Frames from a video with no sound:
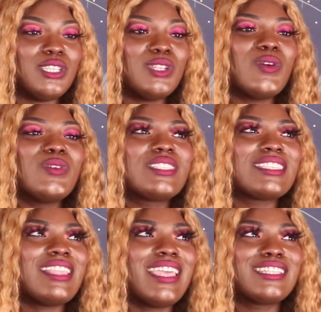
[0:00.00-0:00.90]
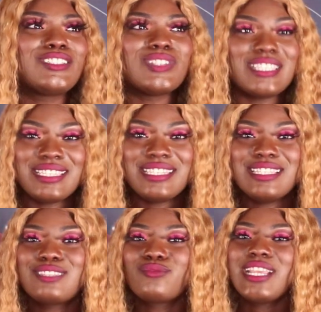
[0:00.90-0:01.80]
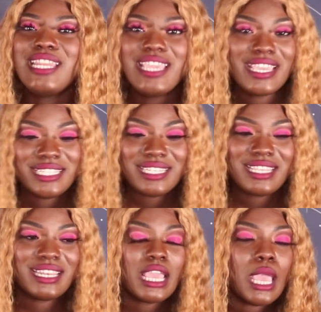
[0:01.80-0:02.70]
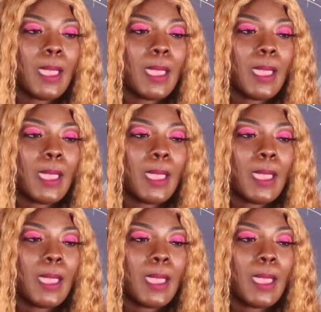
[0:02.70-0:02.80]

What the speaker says: you know, it's electricity, it's radiation.